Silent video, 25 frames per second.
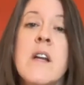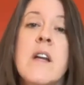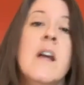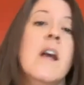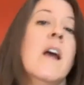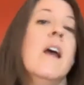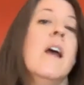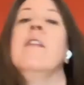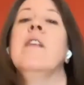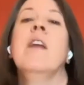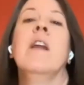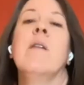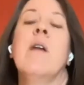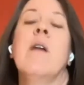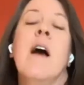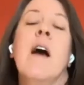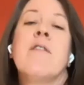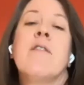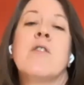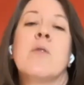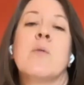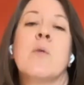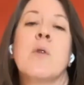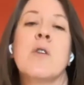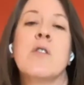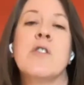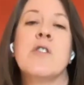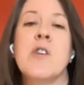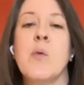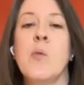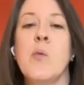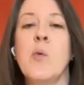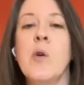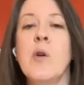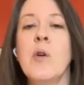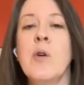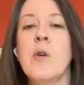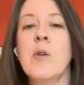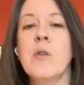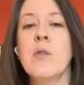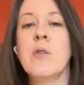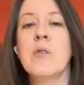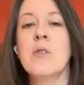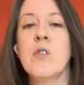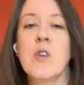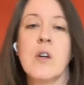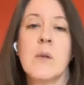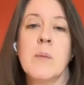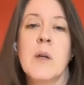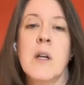And then afterwards, it will
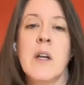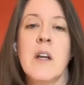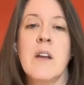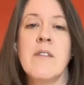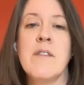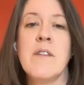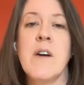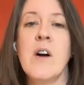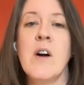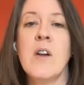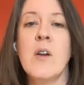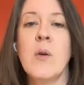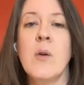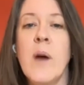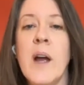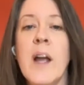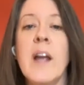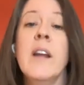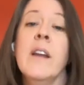normally fall away.